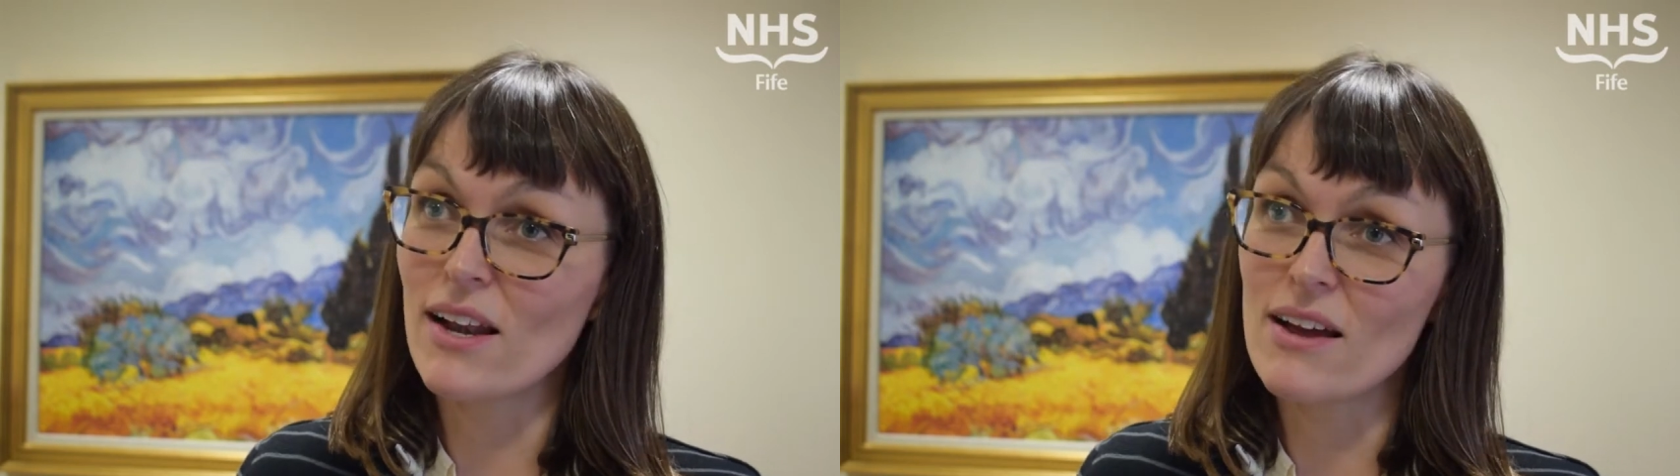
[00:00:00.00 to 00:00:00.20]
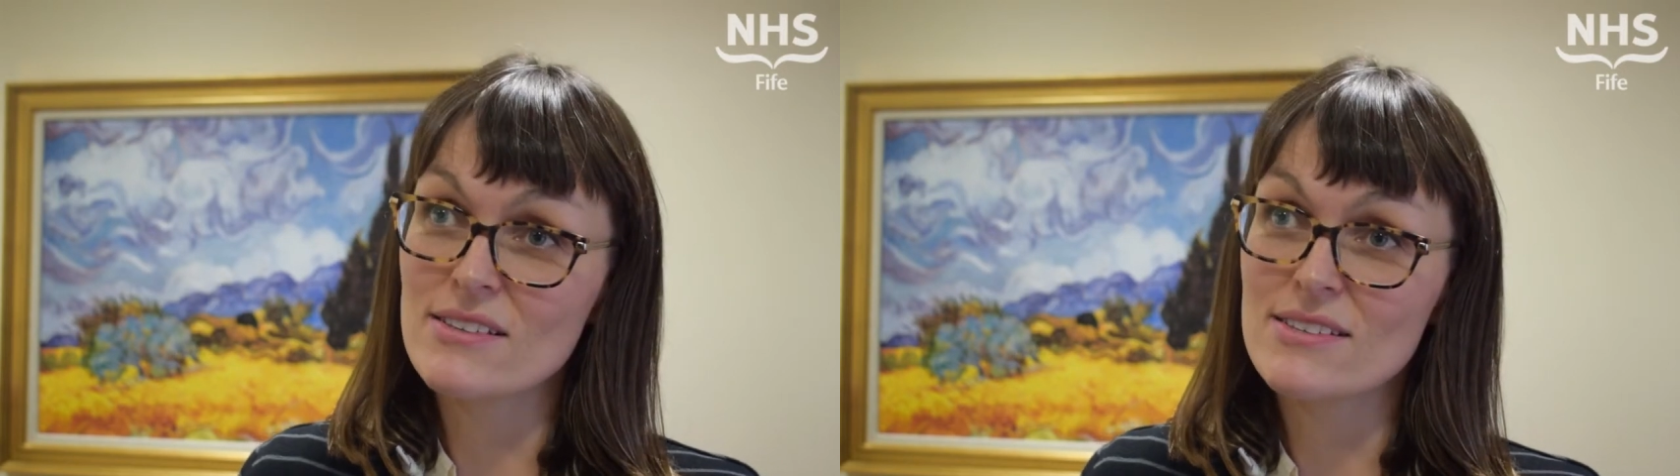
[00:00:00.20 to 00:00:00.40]

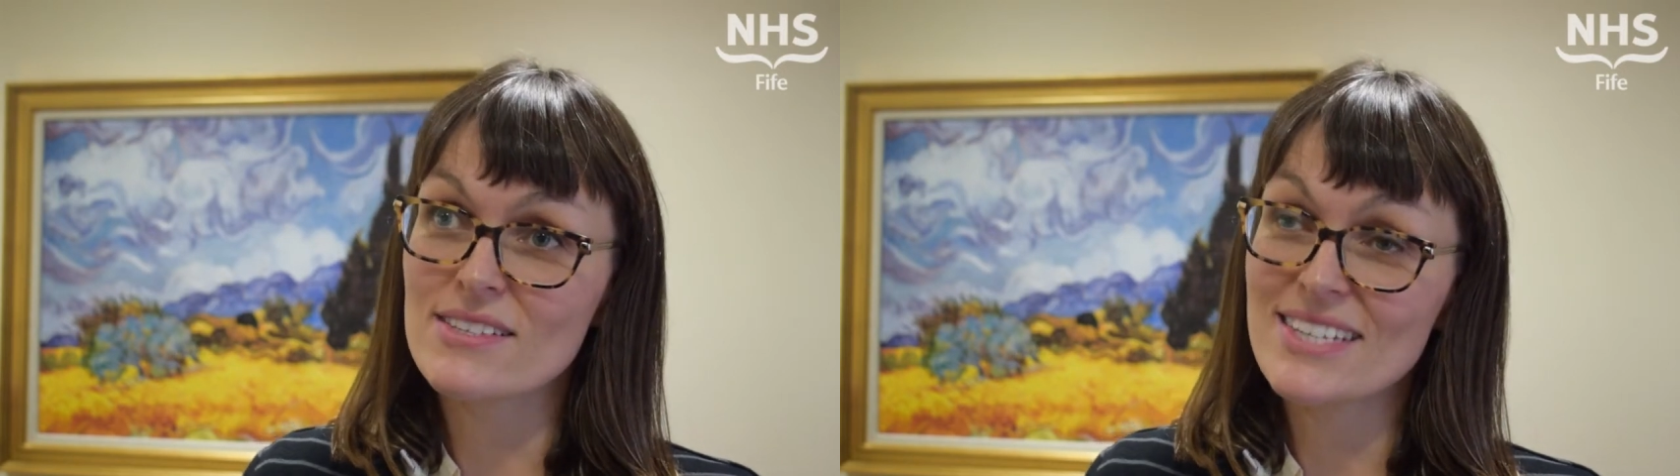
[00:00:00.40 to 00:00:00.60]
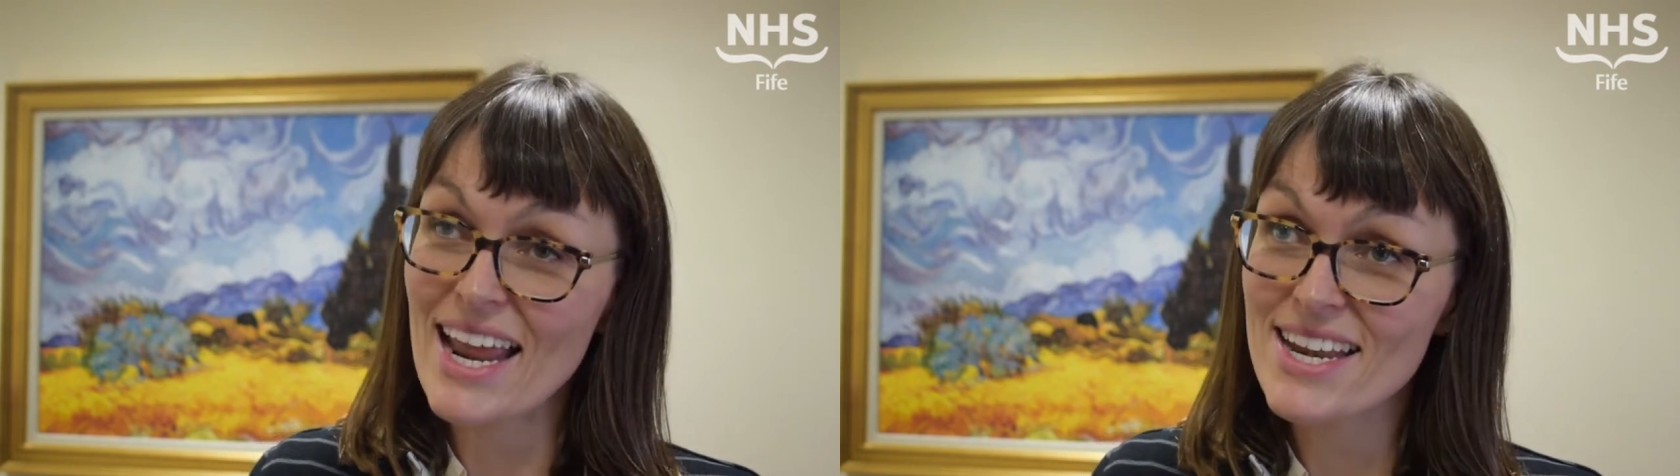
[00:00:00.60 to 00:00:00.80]
the
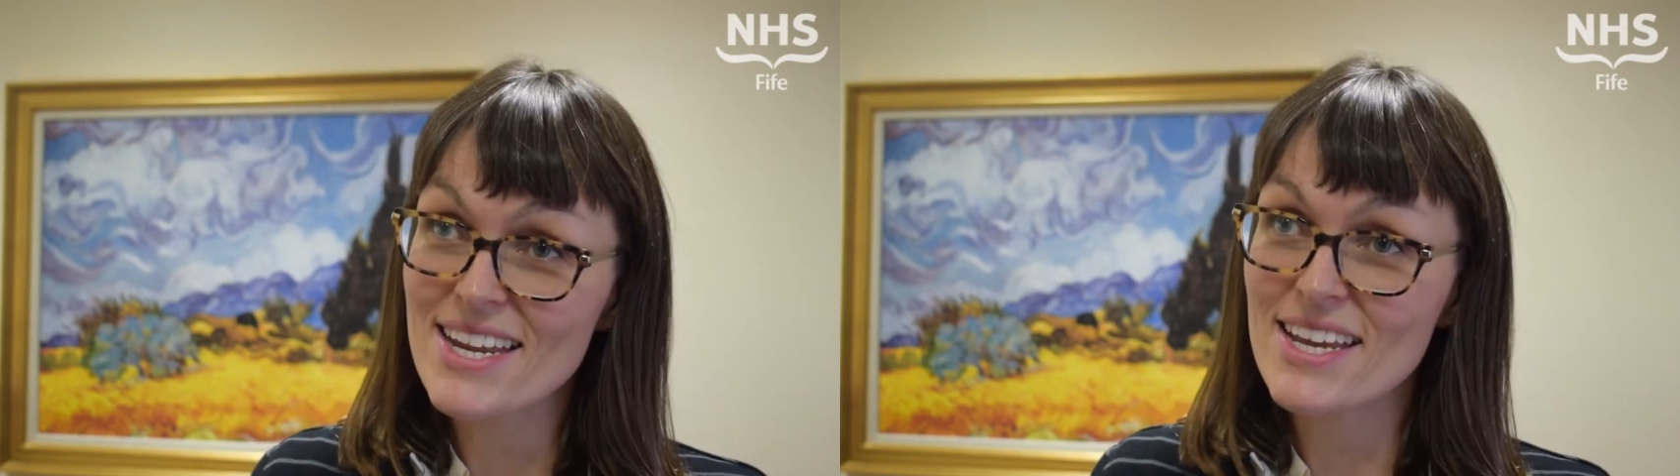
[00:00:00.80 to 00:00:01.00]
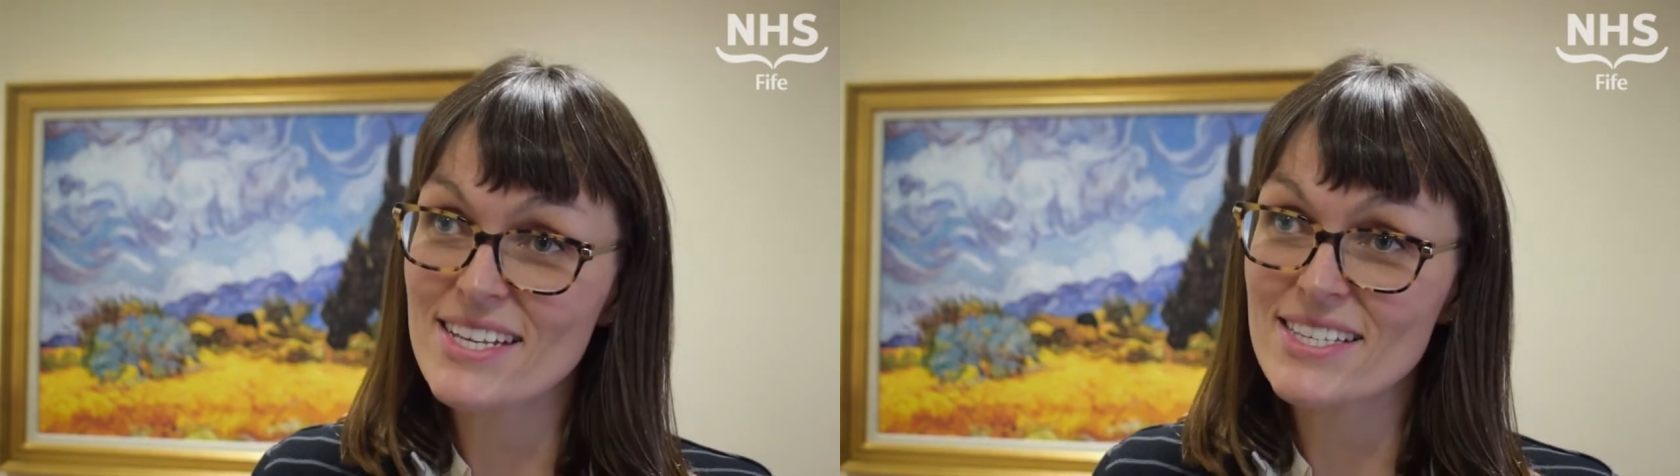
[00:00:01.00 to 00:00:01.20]
last 10
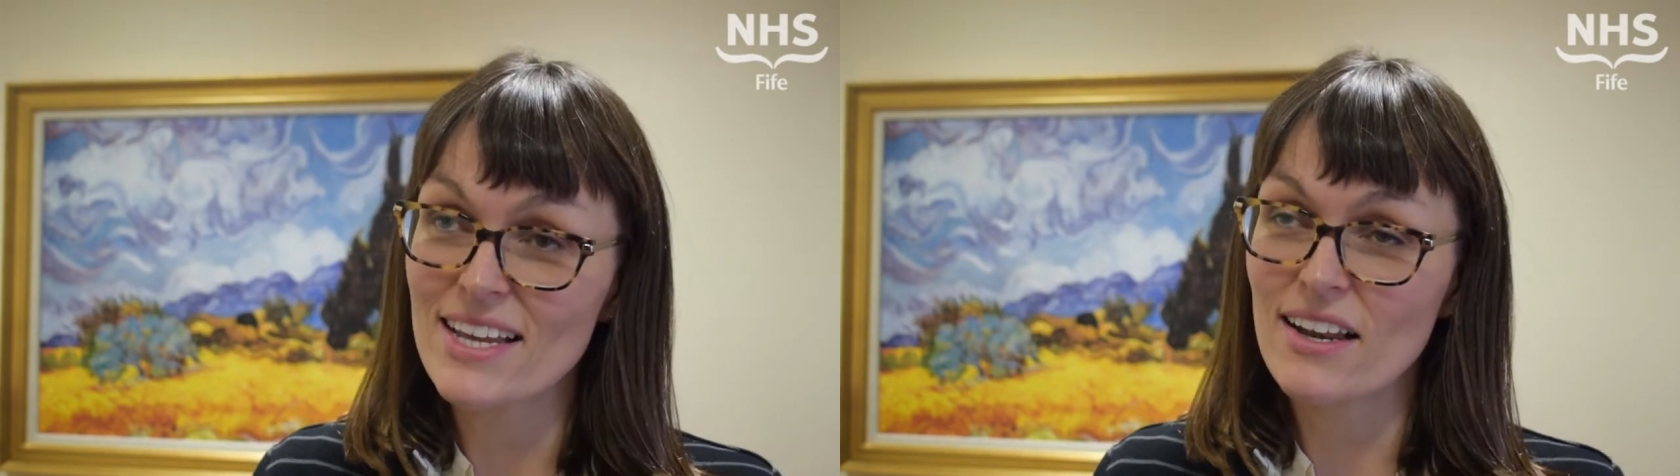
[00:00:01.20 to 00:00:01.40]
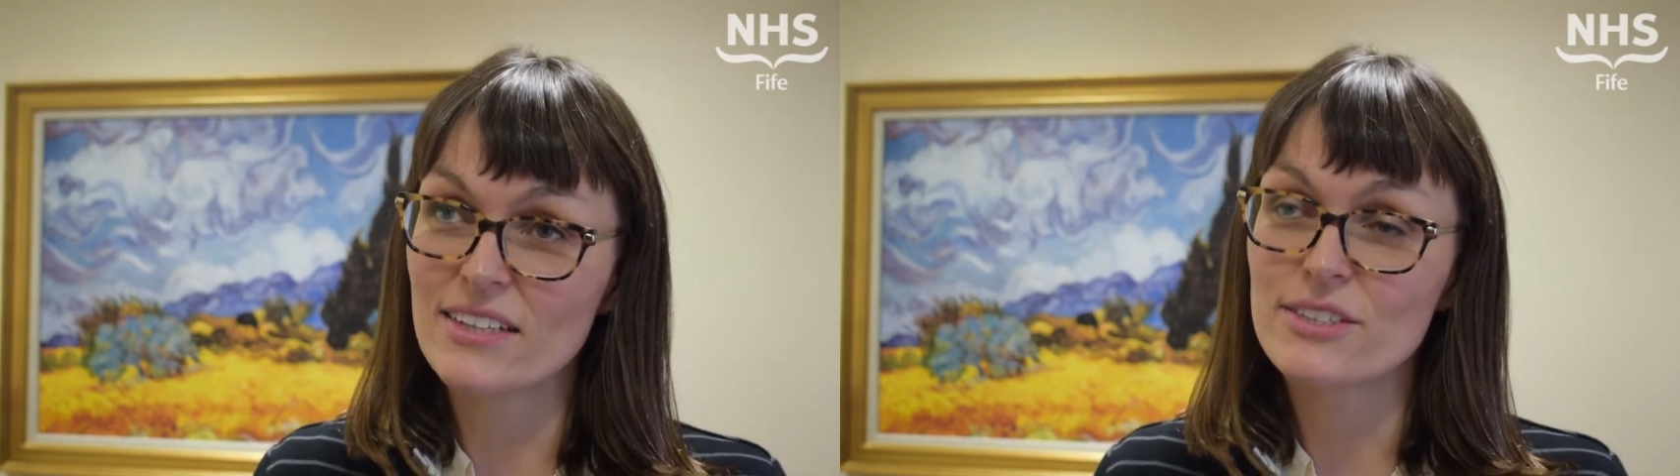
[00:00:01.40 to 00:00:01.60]
years
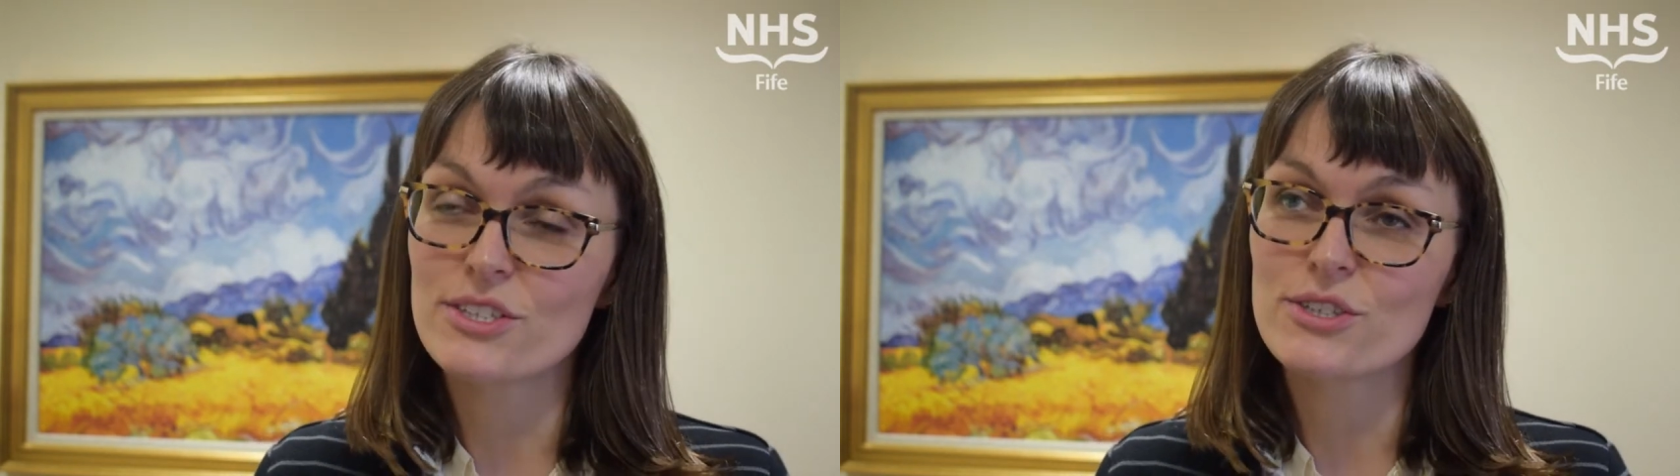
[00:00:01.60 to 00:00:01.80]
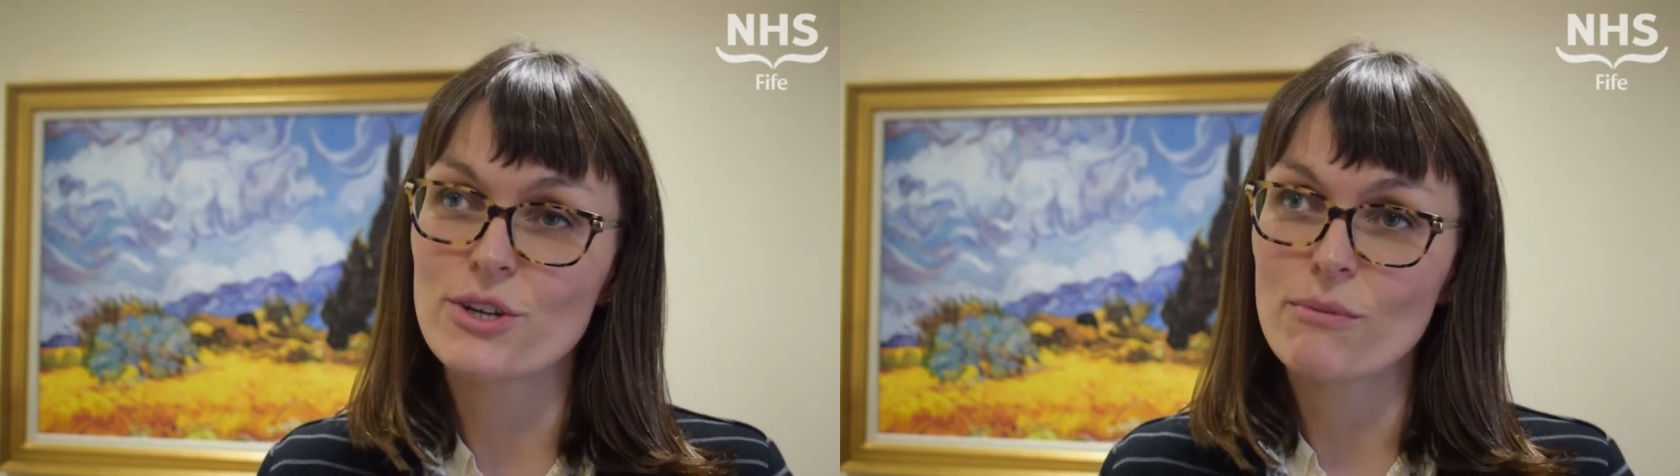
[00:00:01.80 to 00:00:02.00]
in
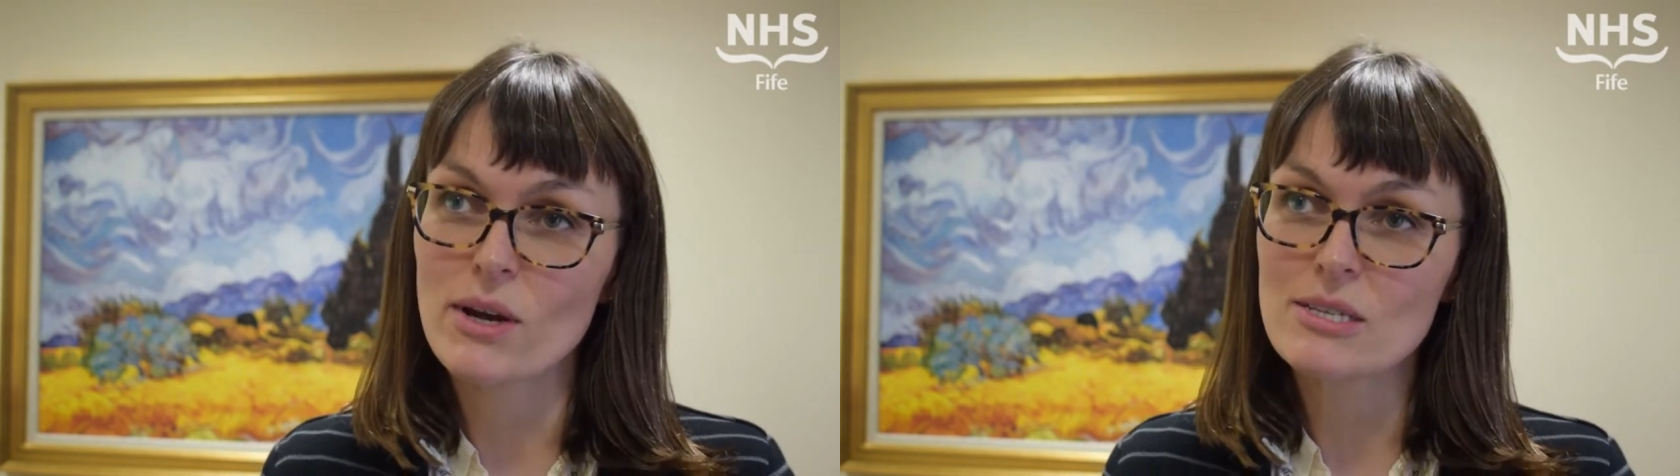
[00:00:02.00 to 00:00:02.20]
London doing my